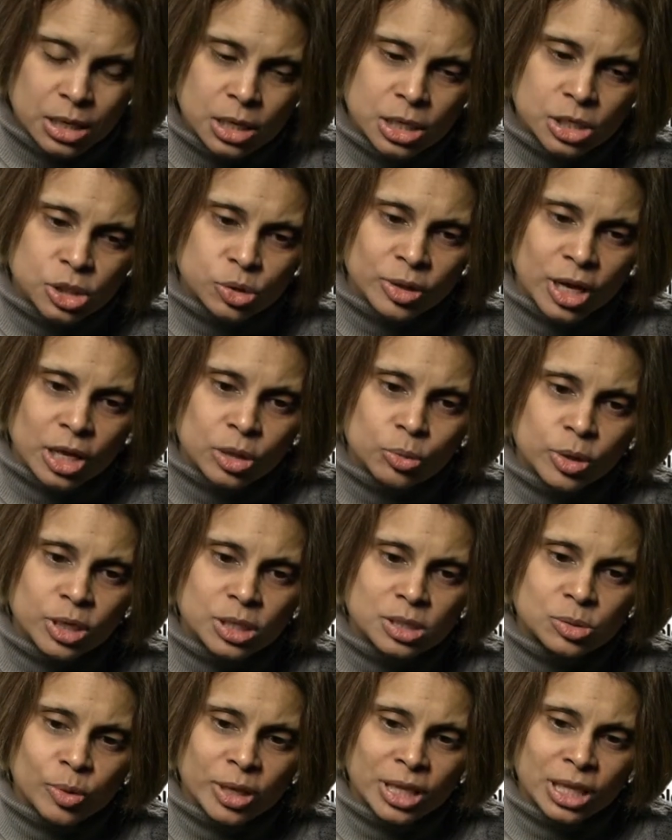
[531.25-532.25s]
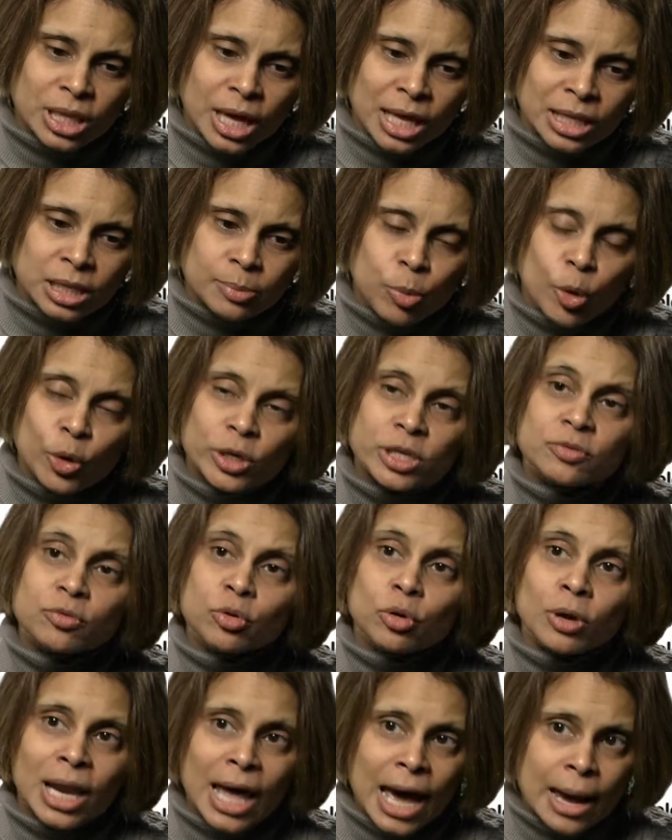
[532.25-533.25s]
So in other words, at the point of
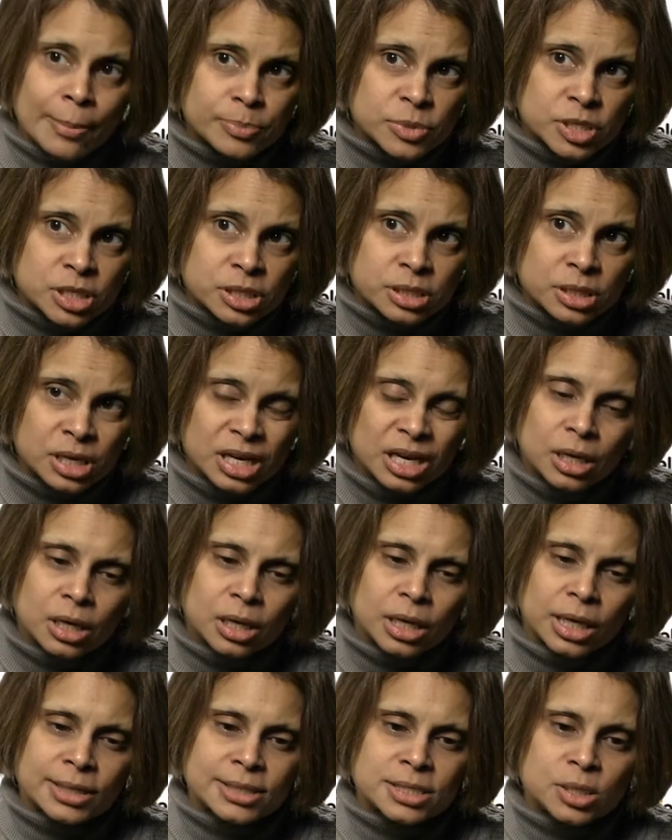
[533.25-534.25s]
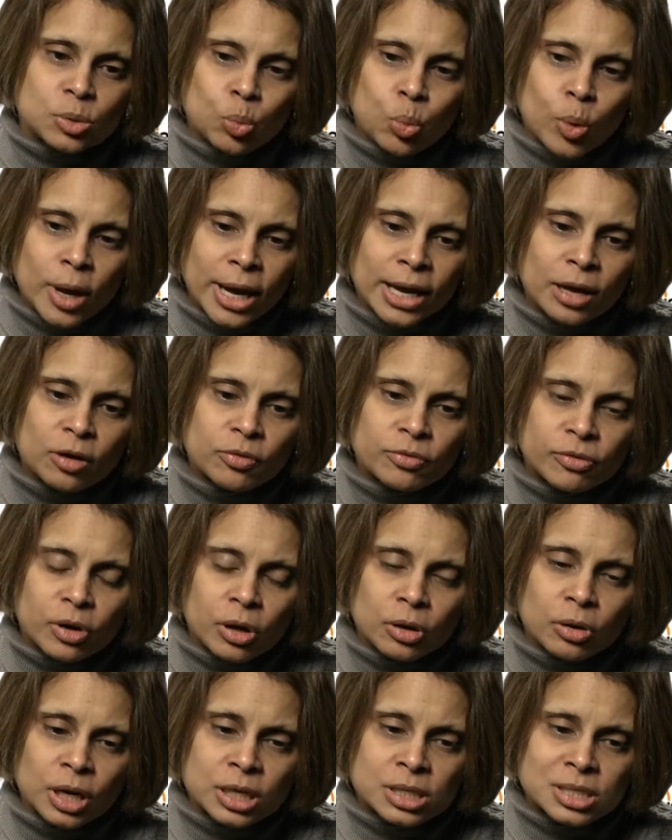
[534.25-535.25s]
relapse, it's a way of
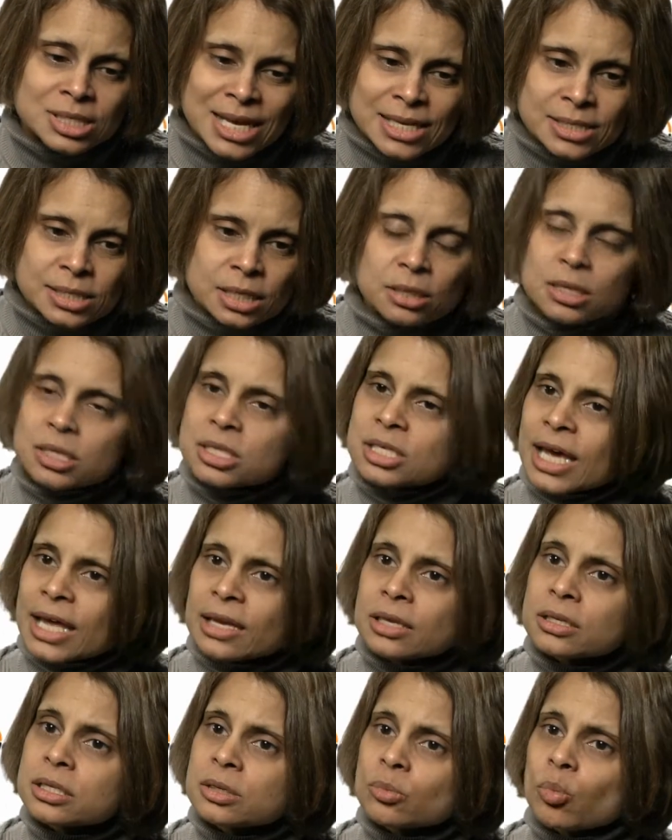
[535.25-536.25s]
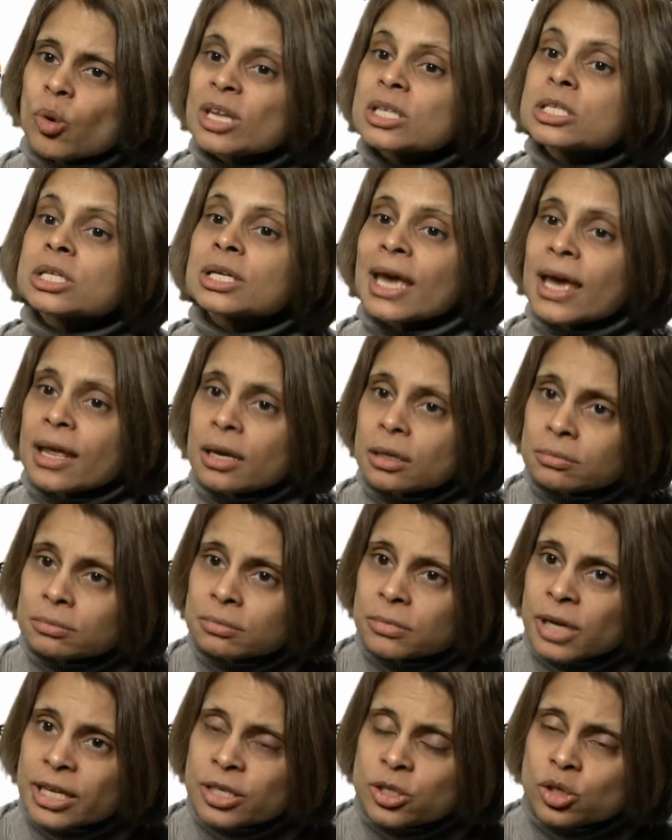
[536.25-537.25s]
assessing the skeleton once again.
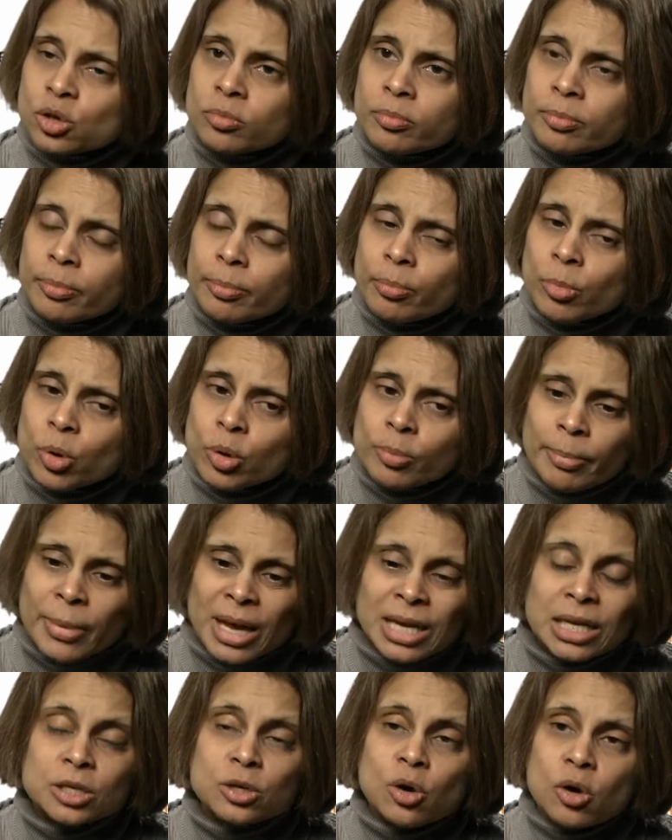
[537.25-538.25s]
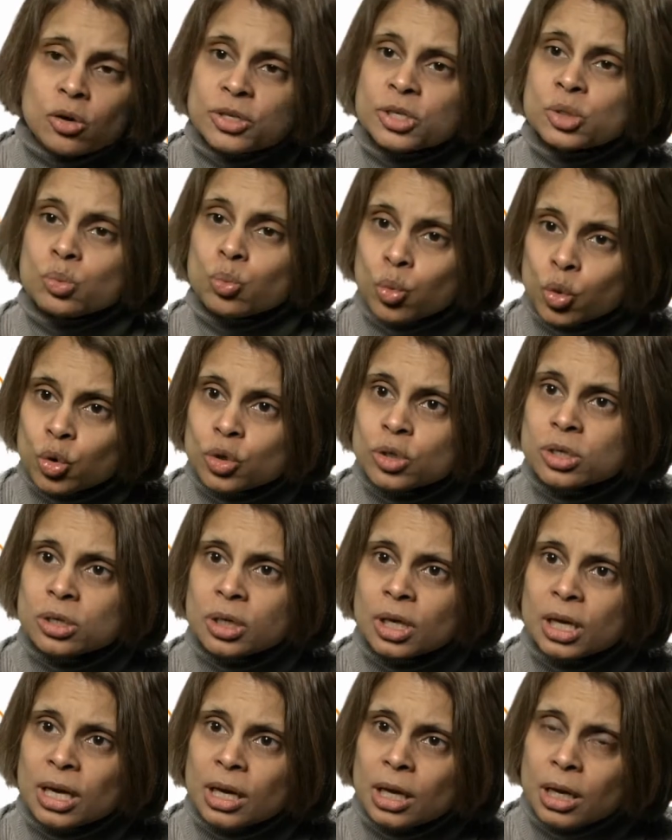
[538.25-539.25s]
And so many doctors would
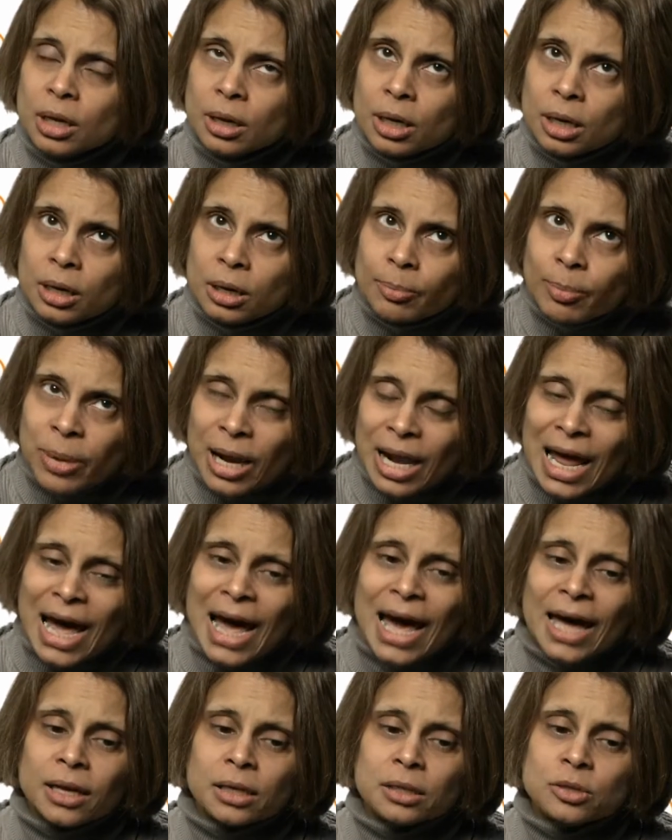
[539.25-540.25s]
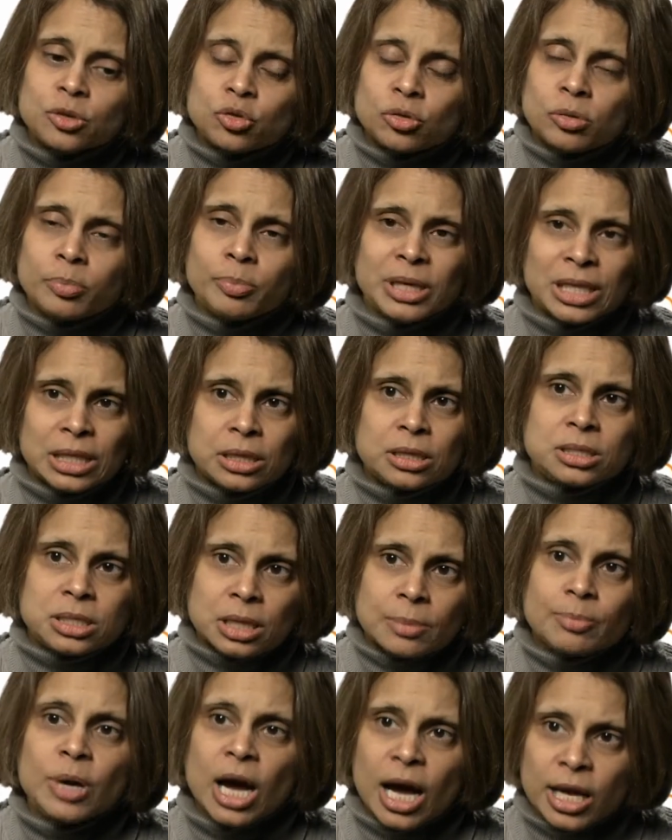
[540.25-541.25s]
plan to repeat
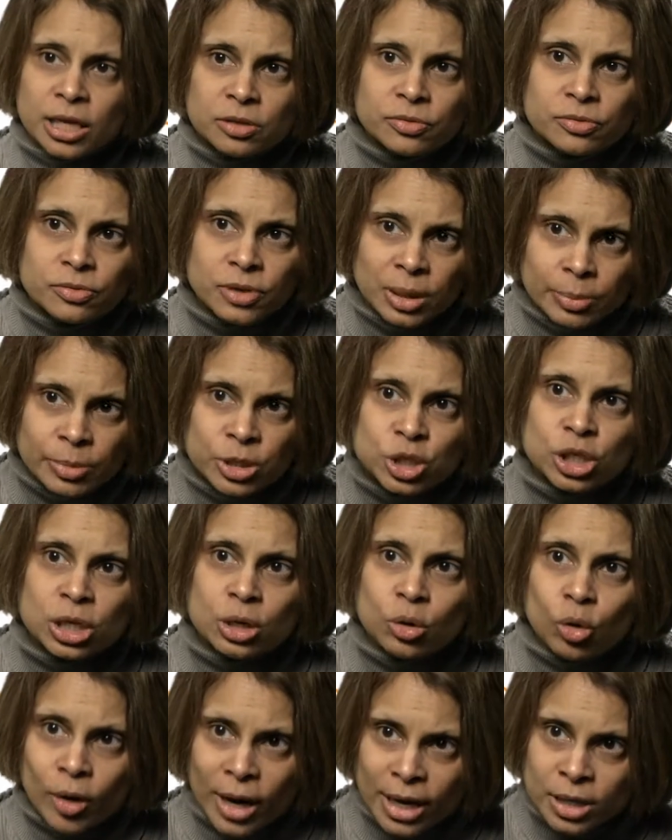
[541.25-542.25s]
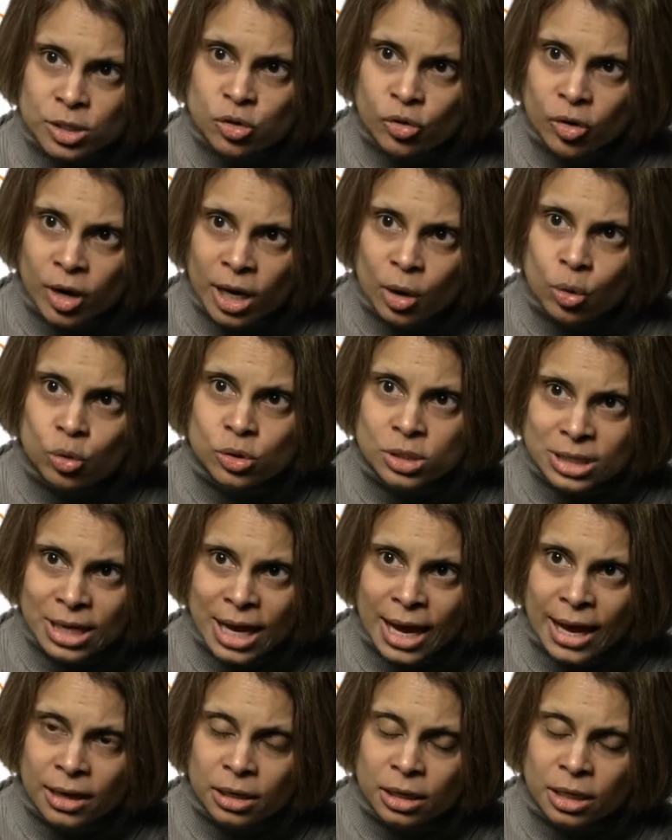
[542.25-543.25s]
some kind of imaging or x-ray or
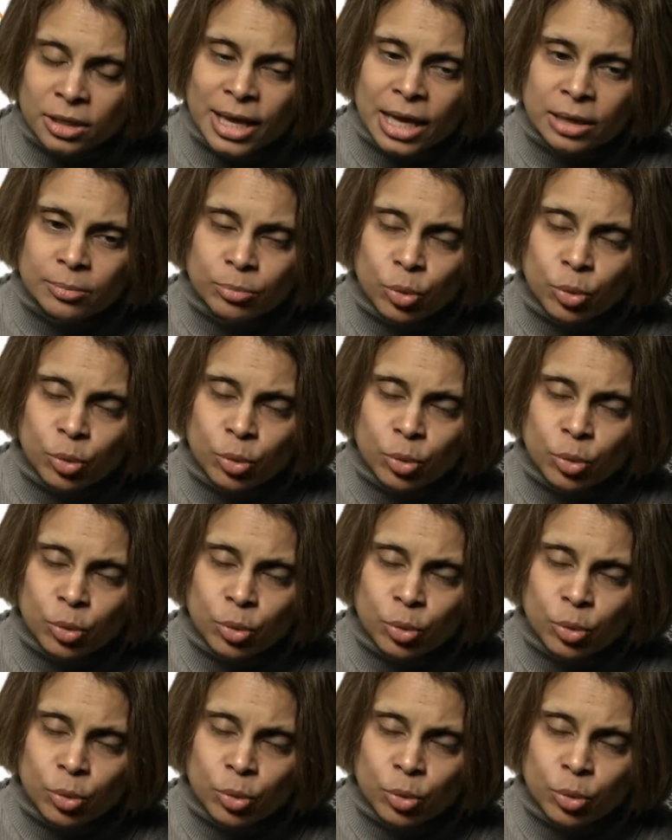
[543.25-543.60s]
scan at that